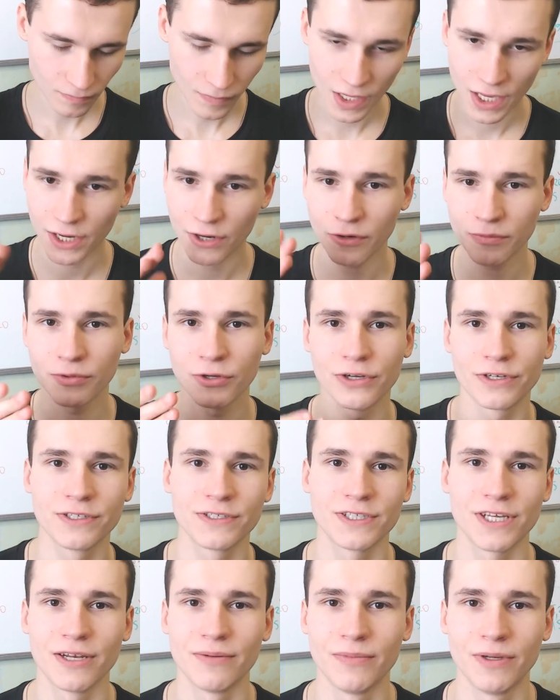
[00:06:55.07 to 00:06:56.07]
I hope you
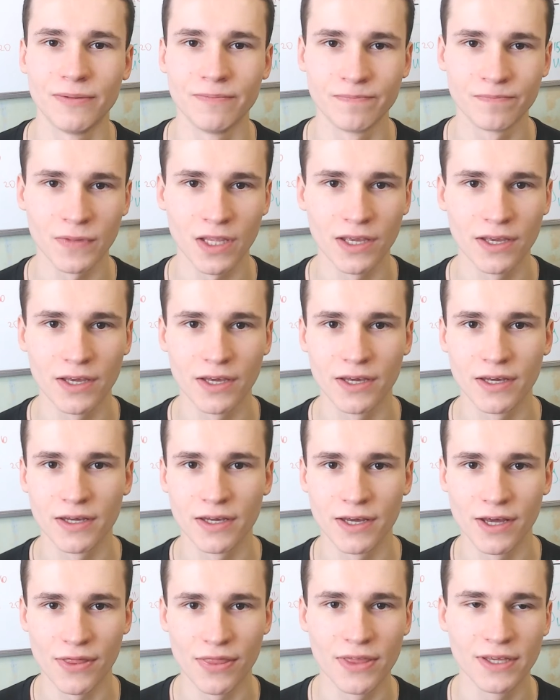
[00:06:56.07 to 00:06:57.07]
understand me.
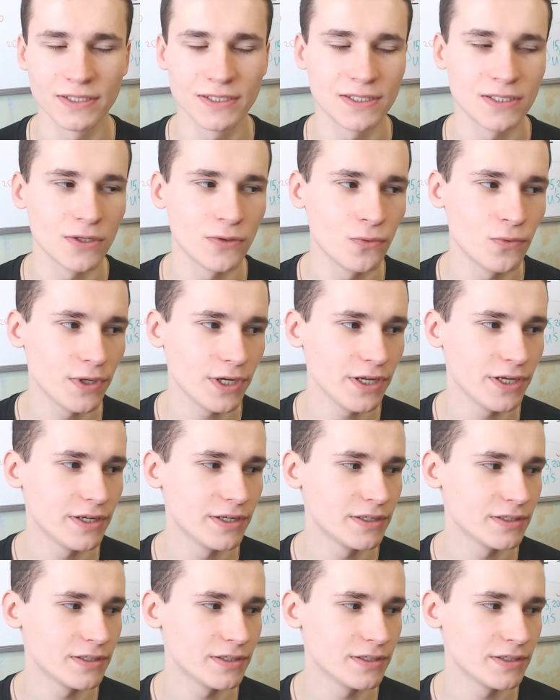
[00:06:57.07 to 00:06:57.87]
This way...